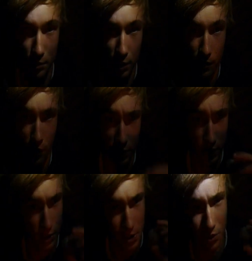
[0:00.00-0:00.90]
bring your rod in,
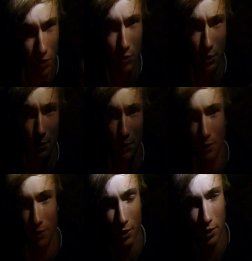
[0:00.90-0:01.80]
it's a lot quicker when
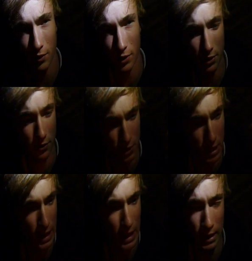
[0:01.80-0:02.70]
you got your rod in. You just
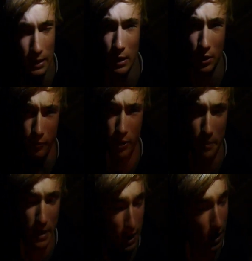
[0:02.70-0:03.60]
get it in,
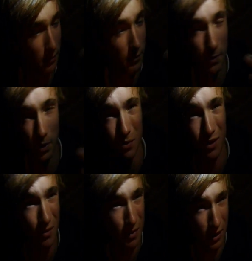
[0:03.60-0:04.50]
rebait up, re-put
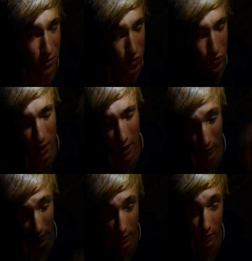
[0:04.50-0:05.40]
PVA bag on, straight out.
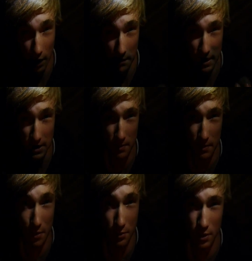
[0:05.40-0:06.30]
No messing
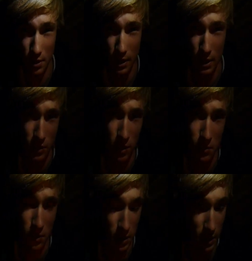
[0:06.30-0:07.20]
about with doing it each time
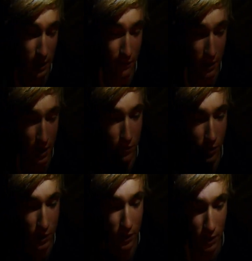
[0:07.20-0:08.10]
you have to get your
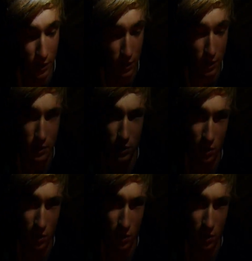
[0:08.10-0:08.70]
rod in. so it's